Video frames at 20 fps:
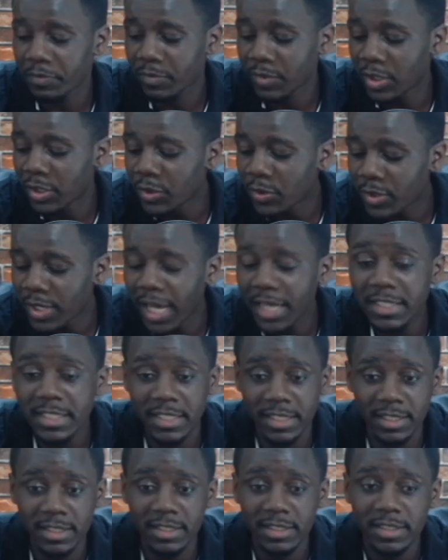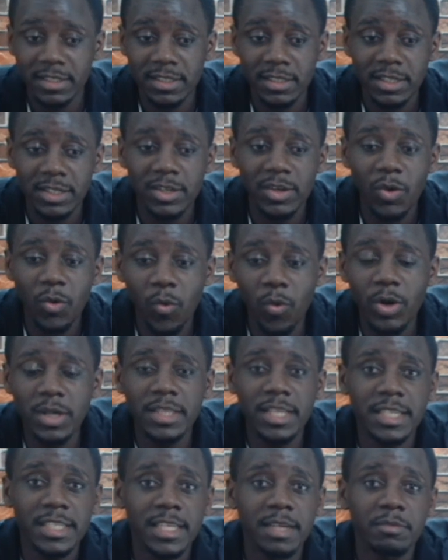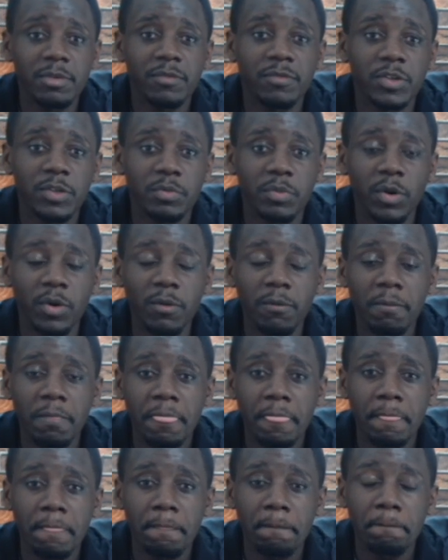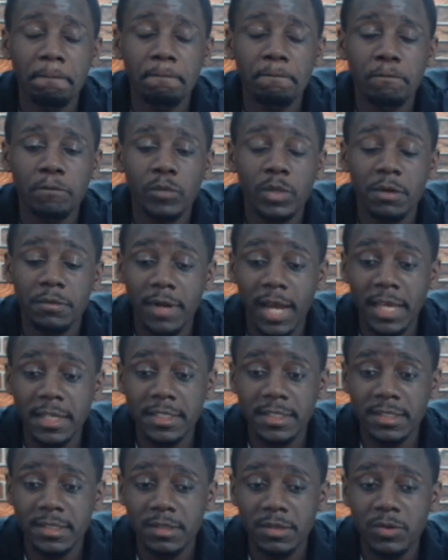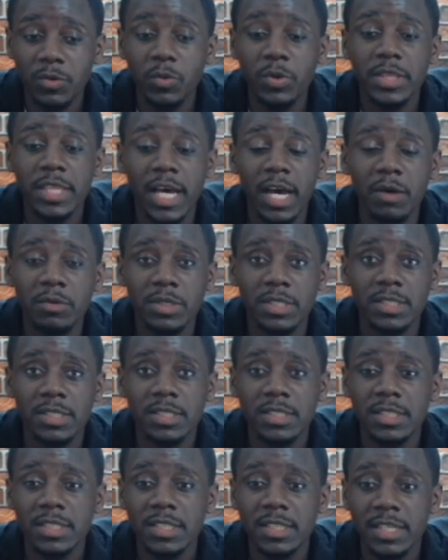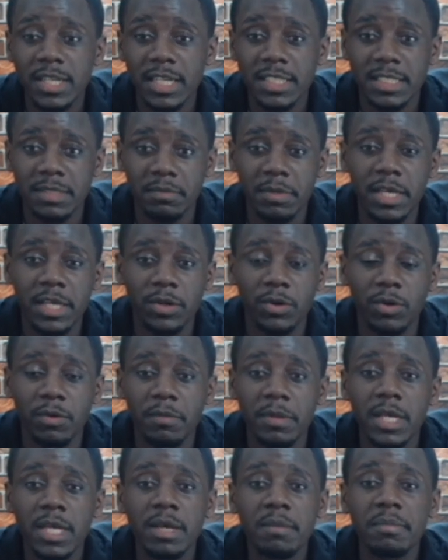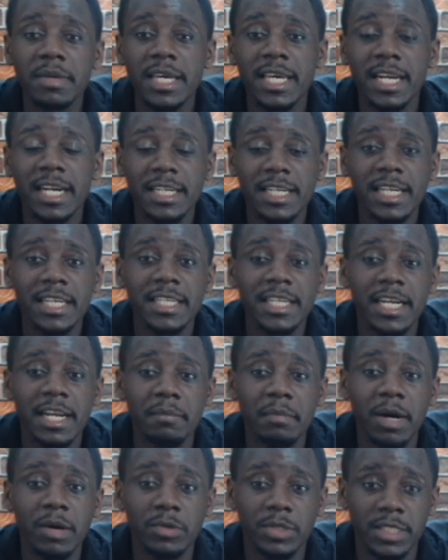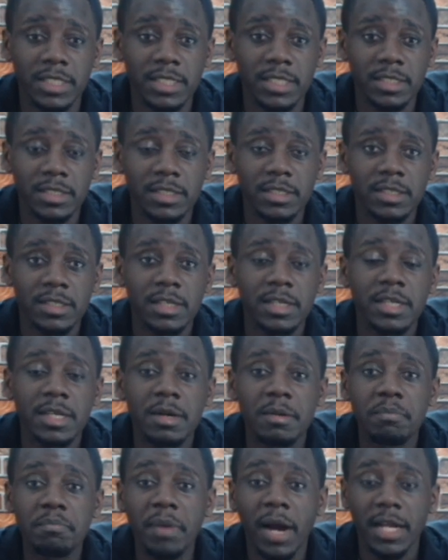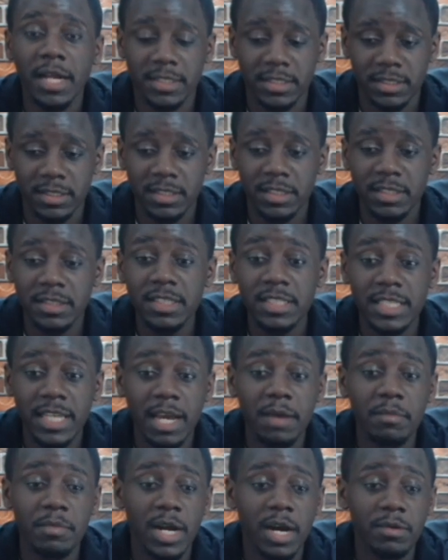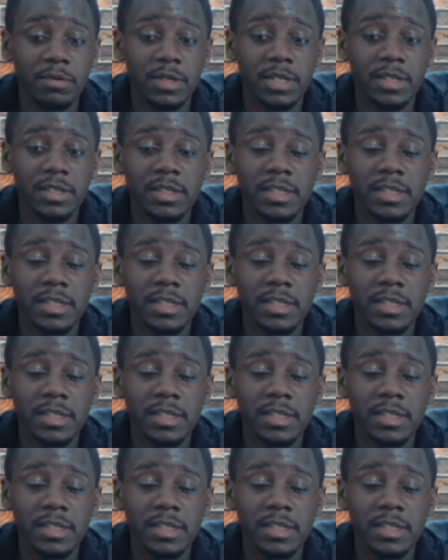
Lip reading: United won that game of football, right, without Casemiro. Mikel Arteta heated about it, but this time around,